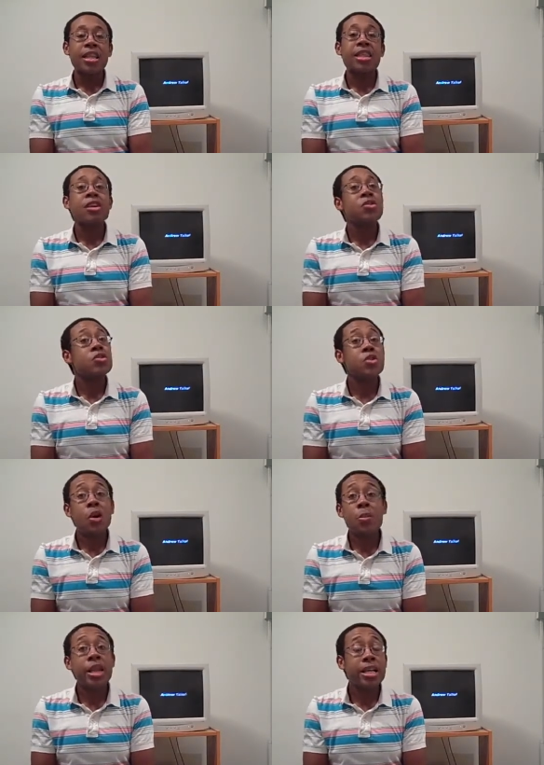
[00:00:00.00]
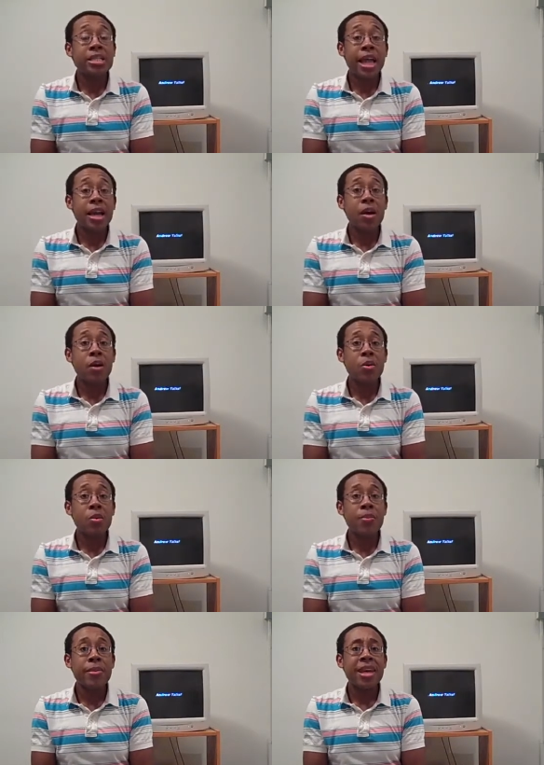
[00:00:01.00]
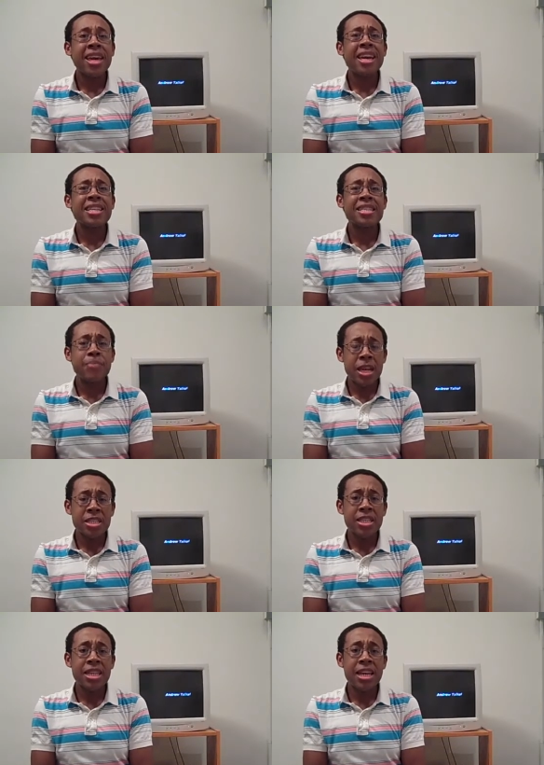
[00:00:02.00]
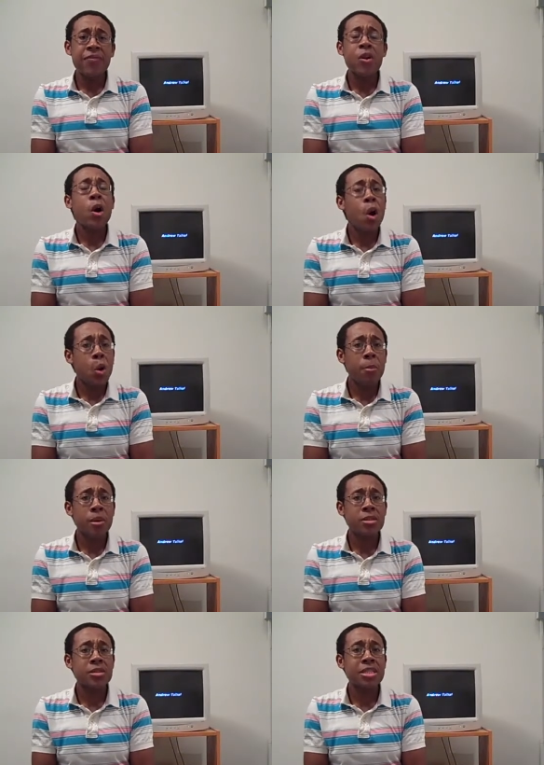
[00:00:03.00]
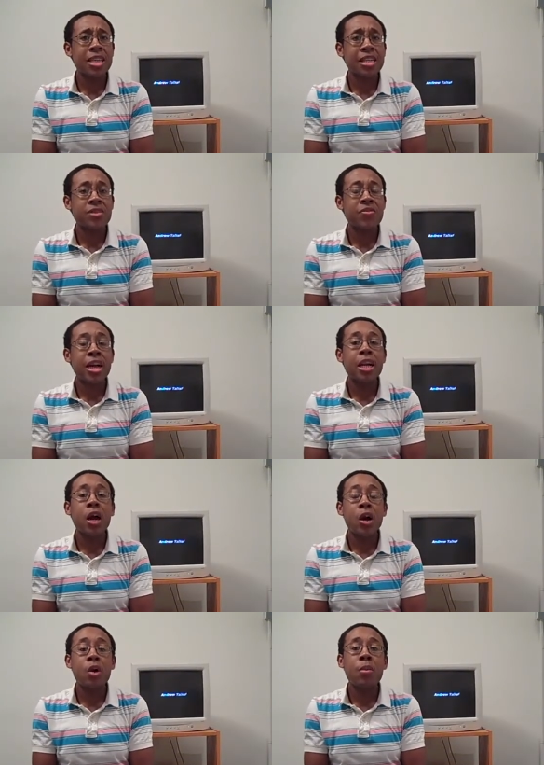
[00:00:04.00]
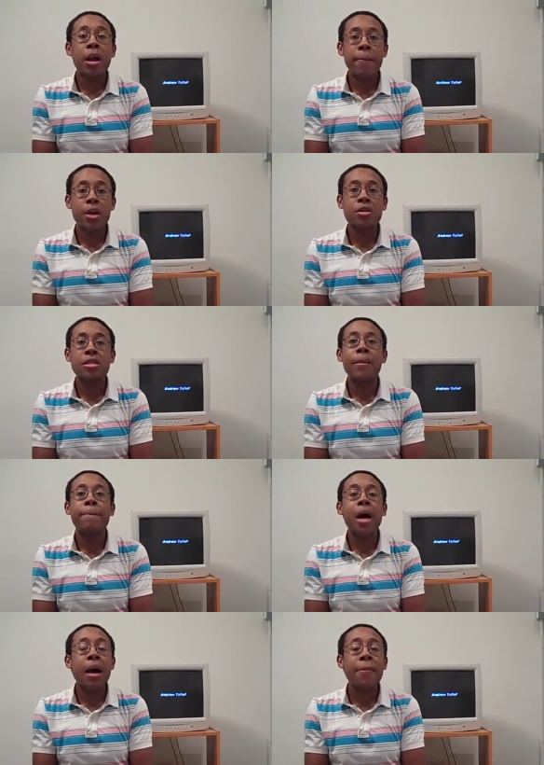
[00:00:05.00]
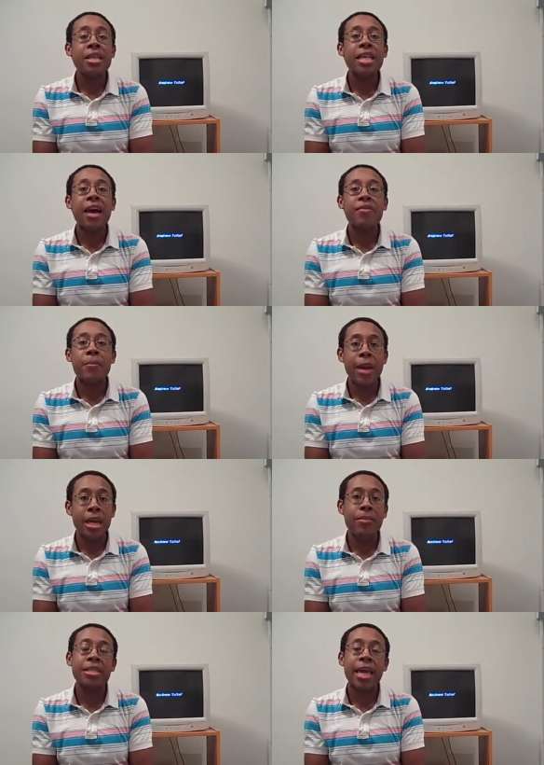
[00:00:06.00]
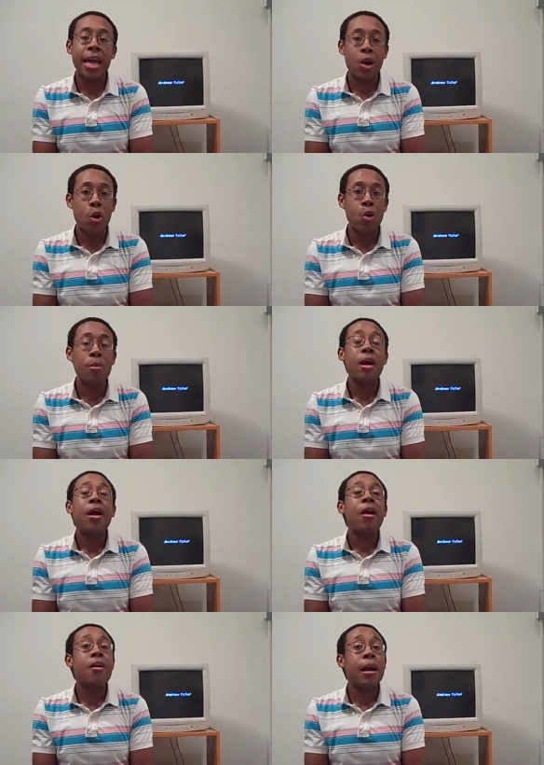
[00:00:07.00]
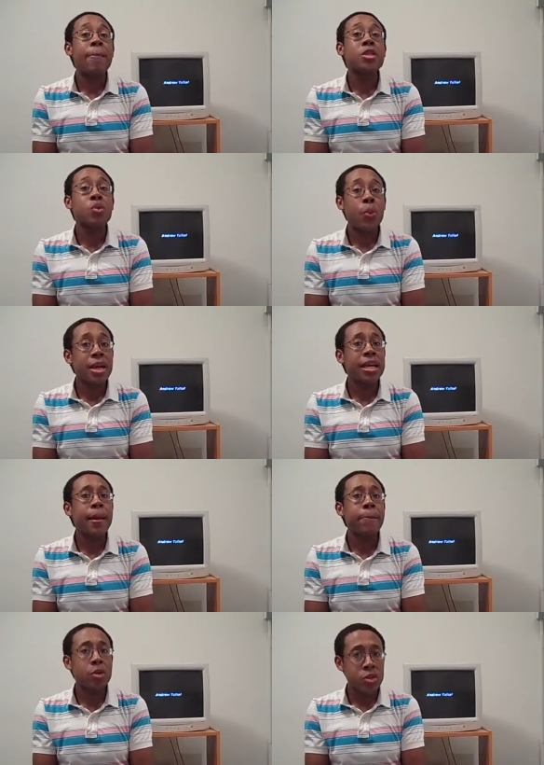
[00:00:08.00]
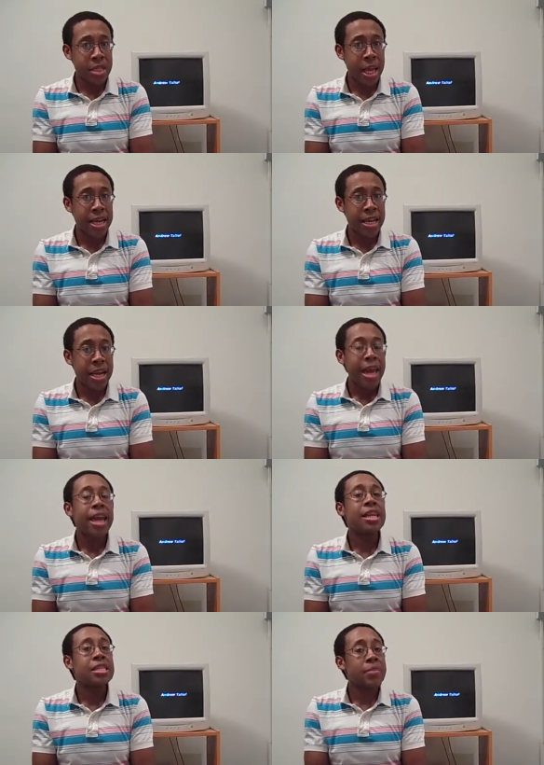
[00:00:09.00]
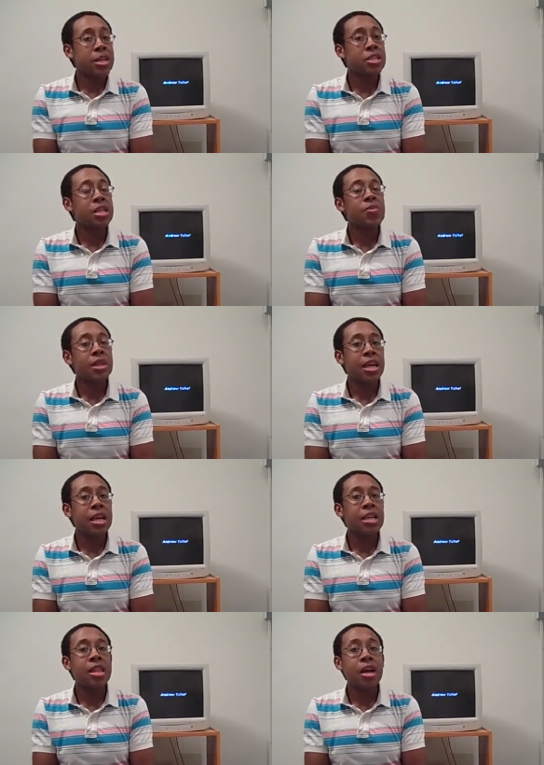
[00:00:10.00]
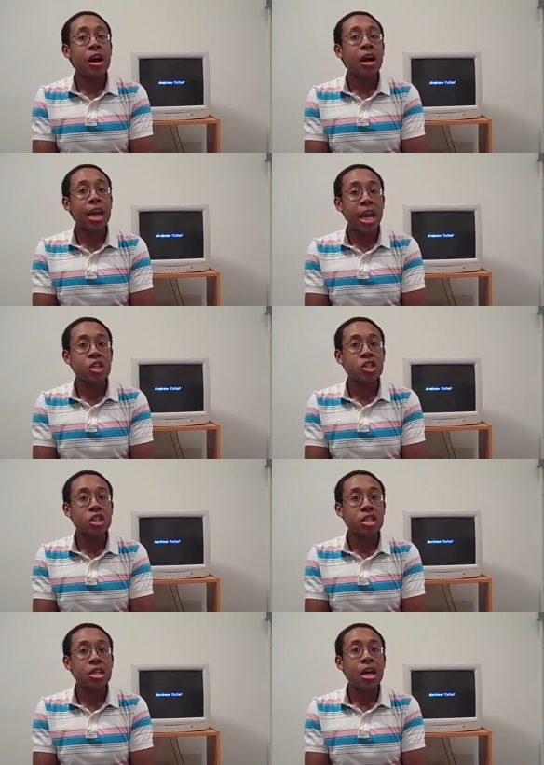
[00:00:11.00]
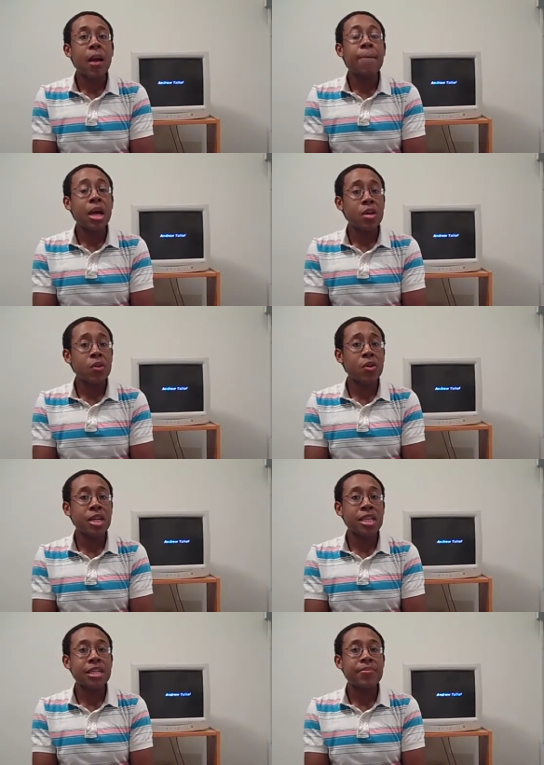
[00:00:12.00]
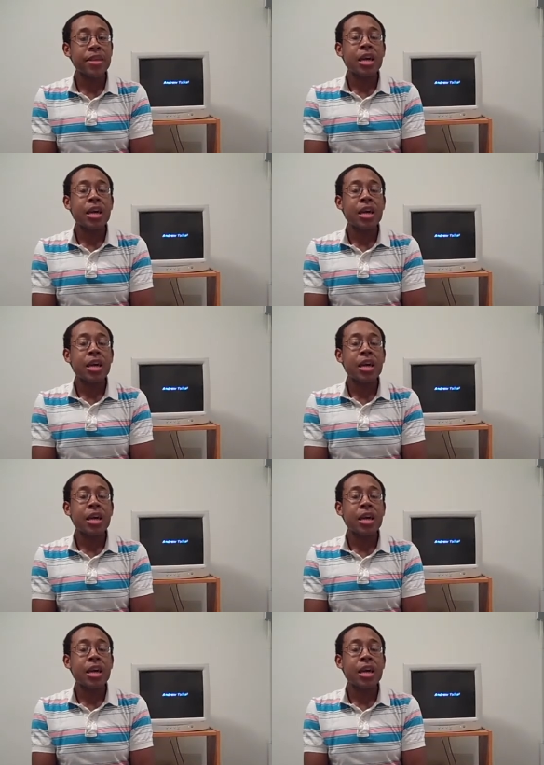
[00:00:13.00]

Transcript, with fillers: There's no place like home, especially for home births. That's right, home births. Mamas having babies at home are up 20%, and especially within the Caucasian minority.